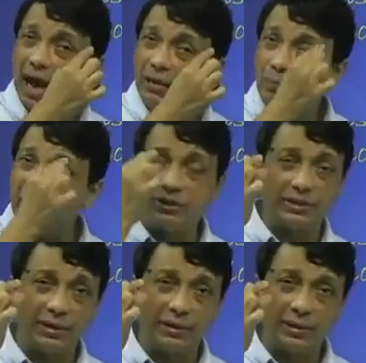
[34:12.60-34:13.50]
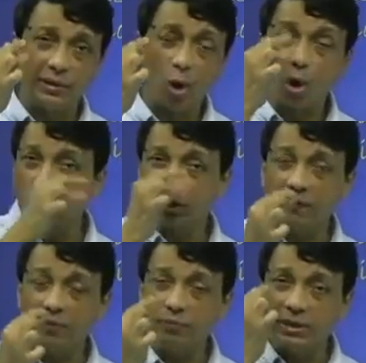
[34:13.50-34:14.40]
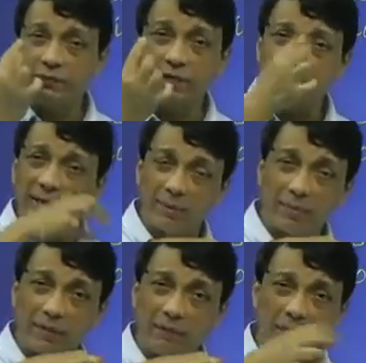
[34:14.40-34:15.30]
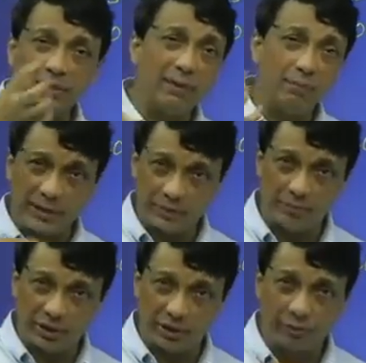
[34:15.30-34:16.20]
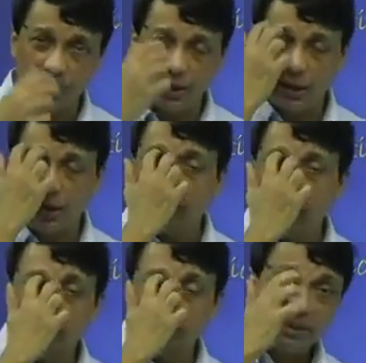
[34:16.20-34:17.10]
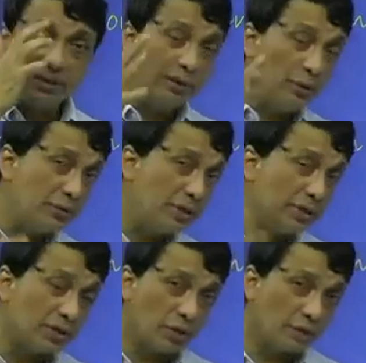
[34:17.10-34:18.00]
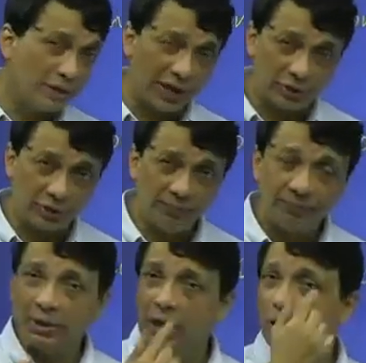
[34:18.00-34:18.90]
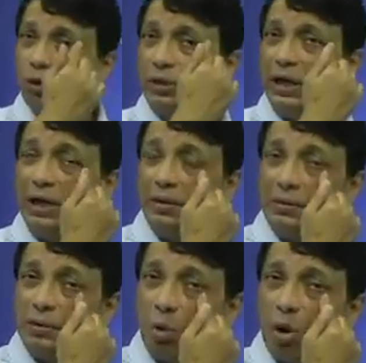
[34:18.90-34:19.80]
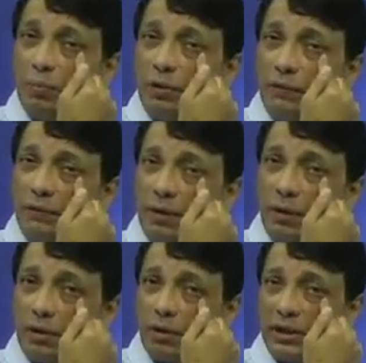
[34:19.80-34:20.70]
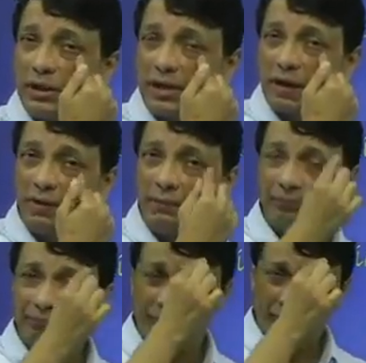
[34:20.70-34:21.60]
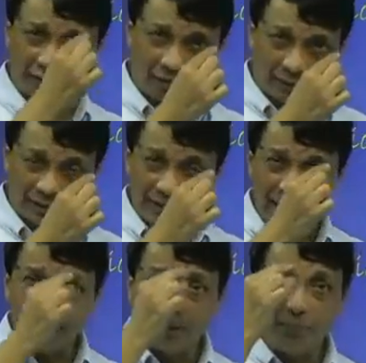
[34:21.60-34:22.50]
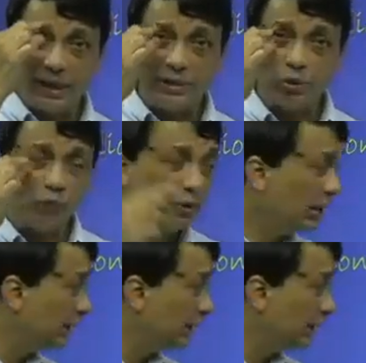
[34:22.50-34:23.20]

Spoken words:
and place it here. Autograft means from the same eye, from the same patient, okay? So this reduces the chance of rejection. So take a small bit of conjunctiva on this eye and place it over